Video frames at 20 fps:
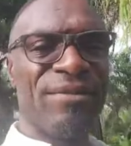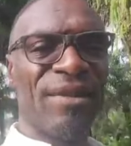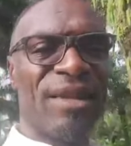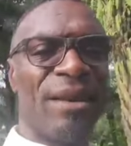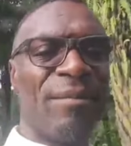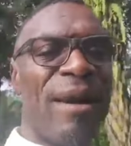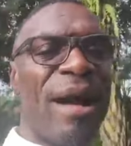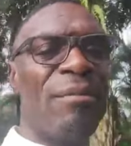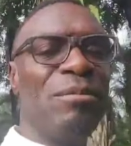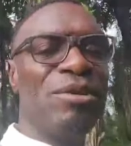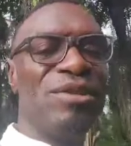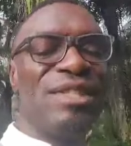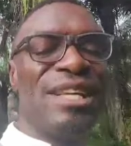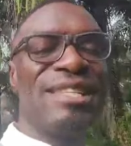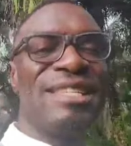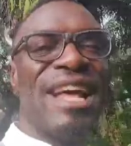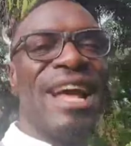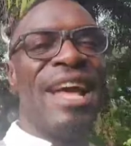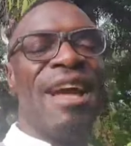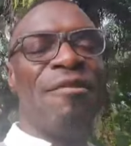The Bible
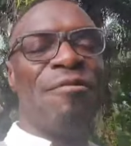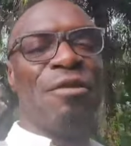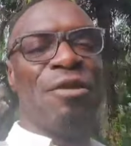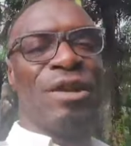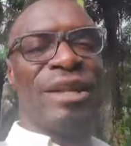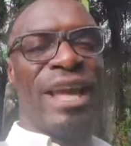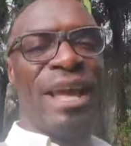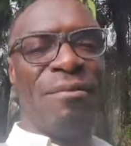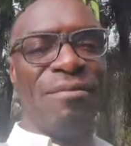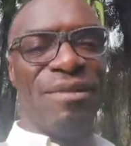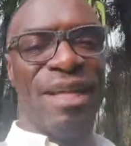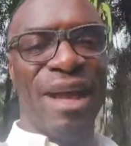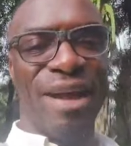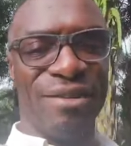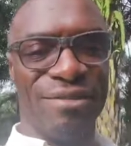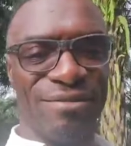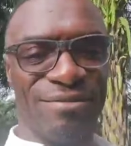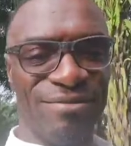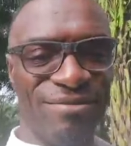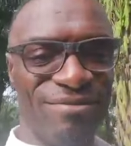says, and heaven came down.